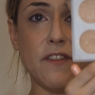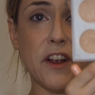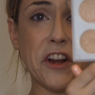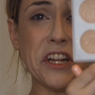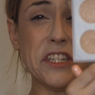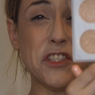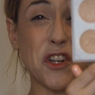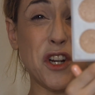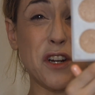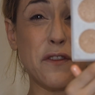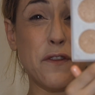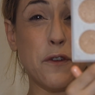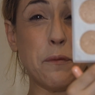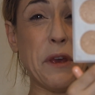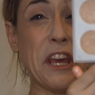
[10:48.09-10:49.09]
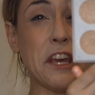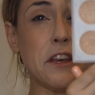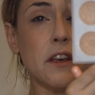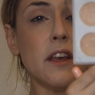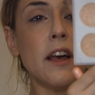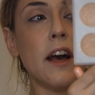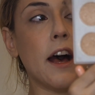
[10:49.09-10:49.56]
very dark for
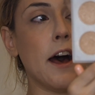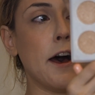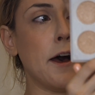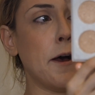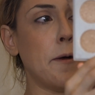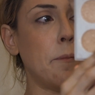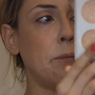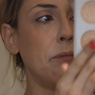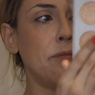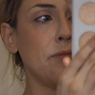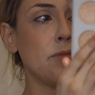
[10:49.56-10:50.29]
me. If